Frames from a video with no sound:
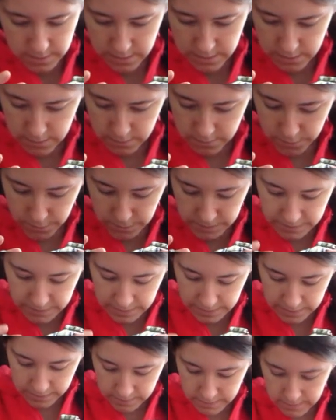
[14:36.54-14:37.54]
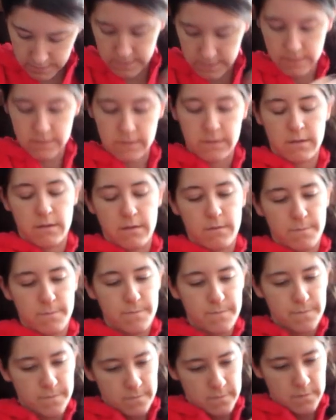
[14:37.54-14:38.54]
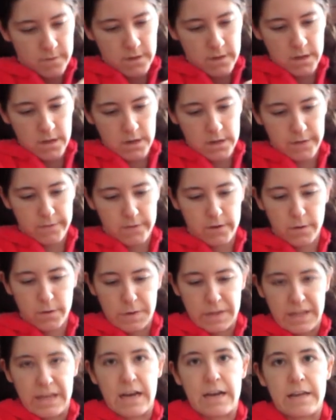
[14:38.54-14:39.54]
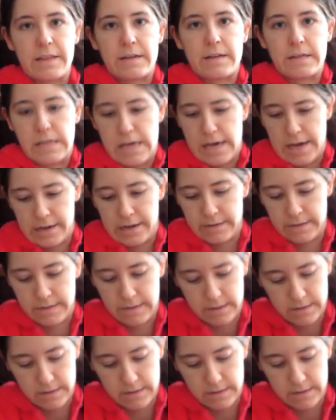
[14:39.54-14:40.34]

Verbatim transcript: I don't know what size this is. I don't even know where they hide their tags.